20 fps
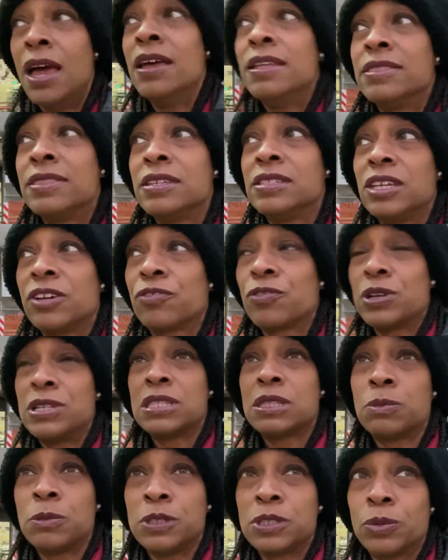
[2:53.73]
the
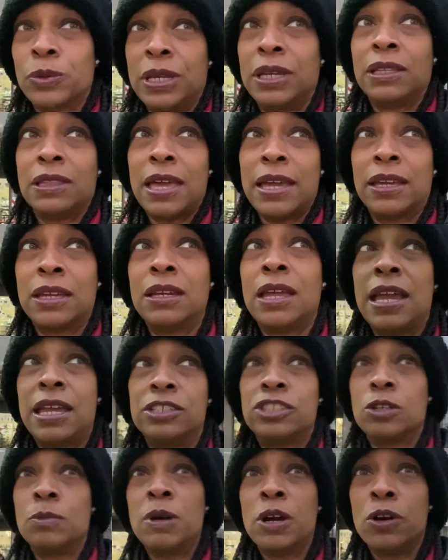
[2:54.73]
difference between like an
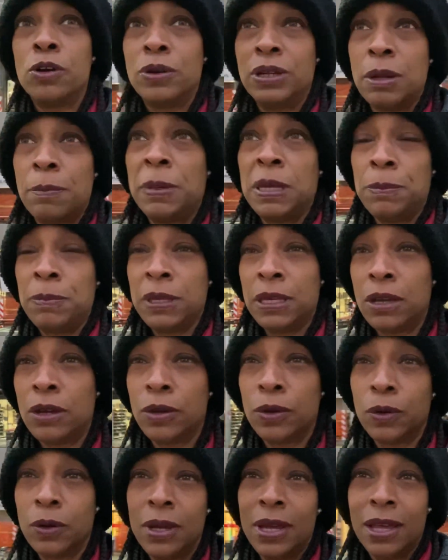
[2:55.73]
HMO and a
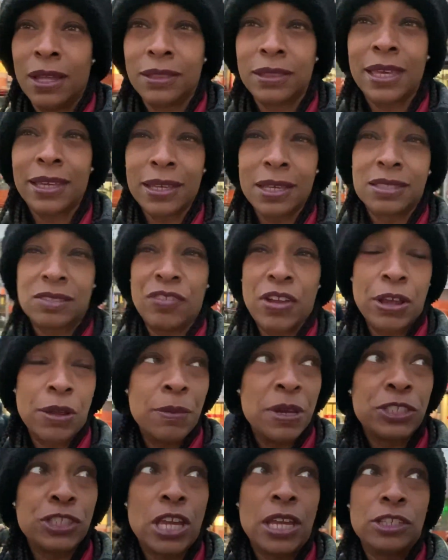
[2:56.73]
PPO, like it's very
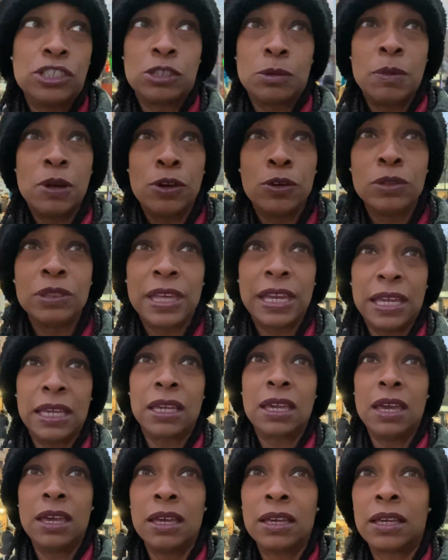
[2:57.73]
much HMO
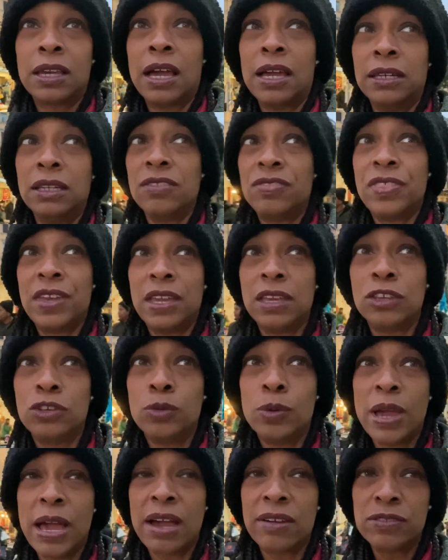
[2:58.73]
like kind of thing.
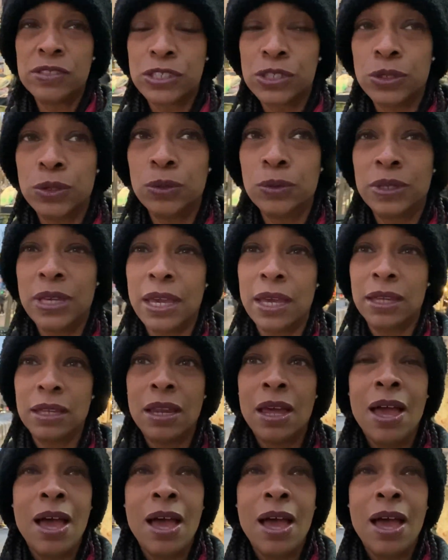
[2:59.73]
You have to get